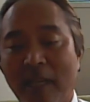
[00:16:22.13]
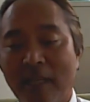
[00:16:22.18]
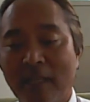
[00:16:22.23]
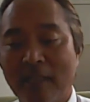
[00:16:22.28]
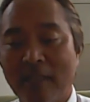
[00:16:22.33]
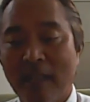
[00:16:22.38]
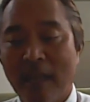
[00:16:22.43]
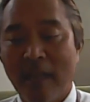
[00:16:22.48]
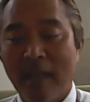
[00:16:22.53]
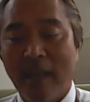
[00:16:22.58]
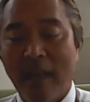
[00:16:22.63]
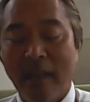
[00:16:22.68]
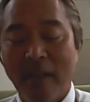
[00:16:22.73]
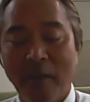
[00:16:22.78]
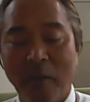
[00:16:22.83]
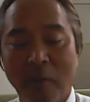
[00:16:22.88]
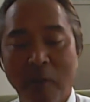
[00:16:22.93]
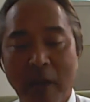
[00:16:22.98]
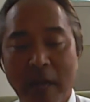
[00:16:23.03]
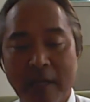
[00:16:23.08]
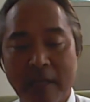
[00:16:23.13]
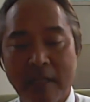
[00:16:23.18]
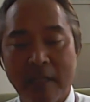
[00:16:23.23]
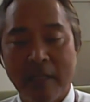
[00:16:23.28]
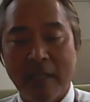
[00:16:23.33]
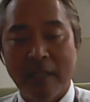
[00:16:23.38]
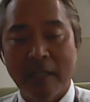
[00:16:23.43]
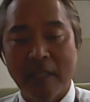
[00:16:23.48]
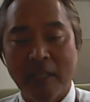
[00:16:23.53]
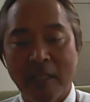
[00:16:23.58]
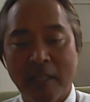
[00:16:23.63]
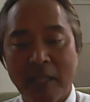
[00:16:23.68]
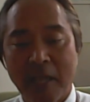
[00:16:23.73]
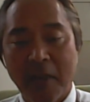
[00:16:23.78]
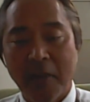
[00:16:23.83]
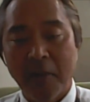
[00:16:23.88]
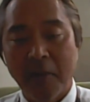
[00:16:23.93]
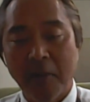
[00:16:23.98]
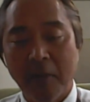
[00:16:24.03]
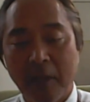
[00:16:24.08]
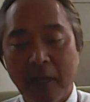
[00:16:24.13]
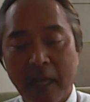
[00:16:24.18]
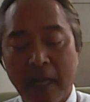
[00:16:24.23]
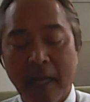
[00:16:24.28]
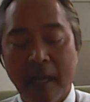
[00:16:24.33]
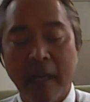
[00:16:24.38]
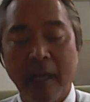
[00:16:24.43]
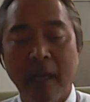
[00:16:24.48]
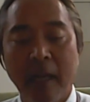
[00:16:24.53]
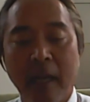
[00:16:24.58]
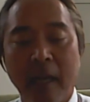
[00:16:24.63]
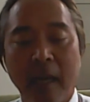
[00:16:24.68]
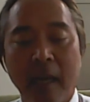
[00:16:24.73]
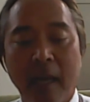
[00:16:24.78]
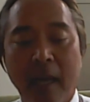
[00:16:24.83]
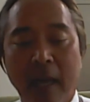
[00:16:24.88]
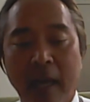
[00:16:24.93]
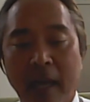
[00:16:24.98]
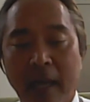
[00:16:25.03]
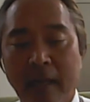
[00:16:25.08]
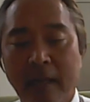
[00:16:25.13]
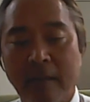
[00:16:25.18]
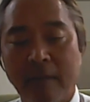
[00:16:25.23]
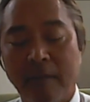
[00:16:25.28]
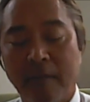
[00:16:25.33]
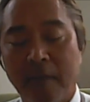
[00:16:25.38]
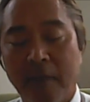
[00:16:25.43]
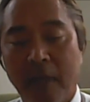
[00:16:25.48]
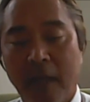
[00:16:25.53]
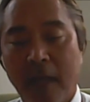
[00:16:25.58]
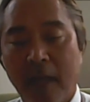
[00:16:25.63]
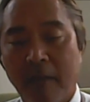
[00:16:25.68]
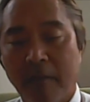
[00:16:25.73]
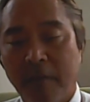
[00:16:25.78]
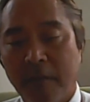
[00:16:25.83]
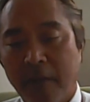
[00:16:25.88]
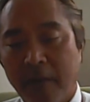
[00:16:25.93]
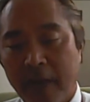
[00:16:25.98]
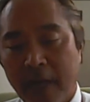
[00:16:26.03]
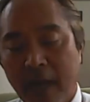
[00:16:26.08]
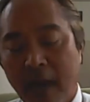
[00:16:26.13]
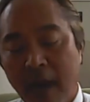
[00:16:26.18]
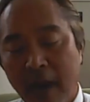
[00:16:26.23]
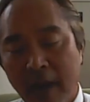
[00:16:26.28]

is that NUS is generally a very